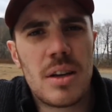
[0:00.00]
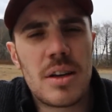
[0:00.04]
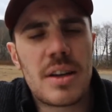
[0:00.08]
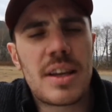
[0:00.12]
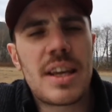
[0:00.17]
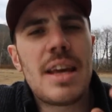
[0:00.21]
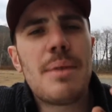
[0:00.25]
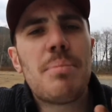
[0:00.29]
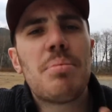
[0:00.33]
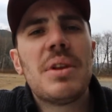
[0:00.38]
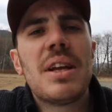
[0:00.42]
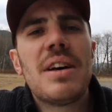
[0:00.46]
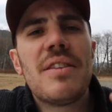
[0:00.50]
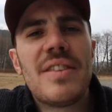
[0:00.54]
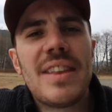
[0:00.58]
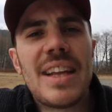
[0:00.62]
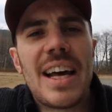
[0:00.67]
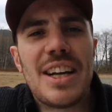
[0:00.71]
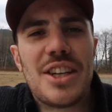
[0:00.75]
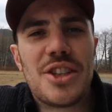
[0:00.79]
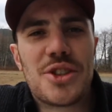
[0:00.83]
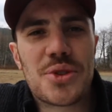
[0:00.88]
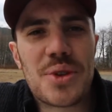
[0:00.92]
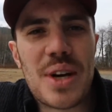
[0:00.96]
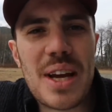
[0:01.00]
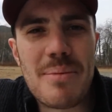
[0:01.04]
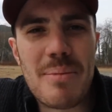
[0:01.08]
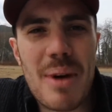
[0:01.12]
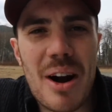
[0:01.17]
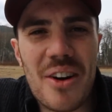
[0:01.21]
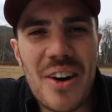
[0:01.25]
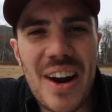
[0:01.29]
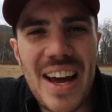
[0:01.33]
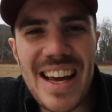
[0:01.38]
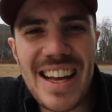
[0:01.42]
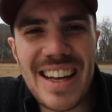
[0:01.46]
keep living that dream,
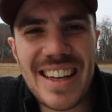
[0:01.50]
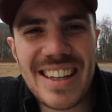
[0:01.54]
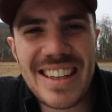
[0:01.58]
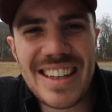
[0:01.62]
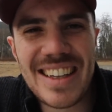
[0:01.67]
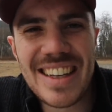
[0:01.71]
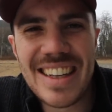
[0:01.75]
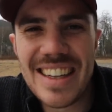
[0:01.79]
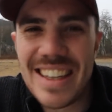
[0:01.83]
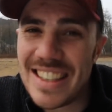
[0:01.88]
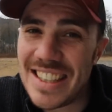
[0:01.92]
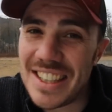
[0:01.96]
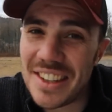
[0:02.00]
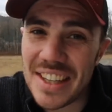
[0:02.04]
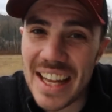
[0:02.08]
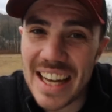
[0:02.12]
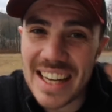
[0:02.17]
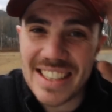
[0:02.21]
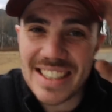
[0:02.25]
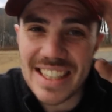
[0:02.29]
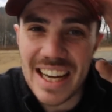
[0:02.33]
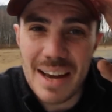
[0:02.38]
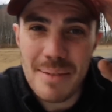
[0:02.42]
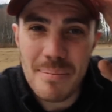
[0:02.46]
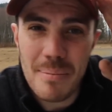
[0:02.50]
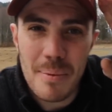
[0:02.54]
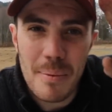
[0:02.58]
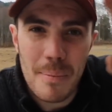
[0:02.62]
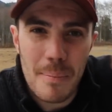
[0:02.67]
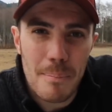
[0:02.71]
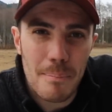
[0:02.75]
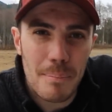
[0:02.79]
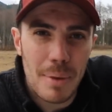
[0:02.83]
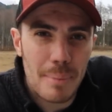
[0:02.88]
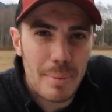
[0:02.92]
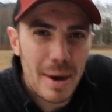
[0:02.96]
all right? Till next time,
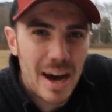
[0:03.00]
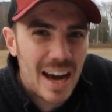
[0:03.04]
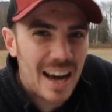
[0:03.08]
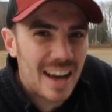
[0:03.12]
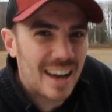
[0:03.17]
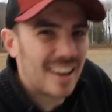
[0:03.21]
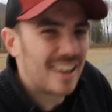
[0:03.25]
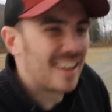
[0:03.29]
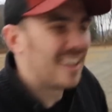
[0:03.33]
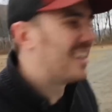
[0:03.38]
bye-bye.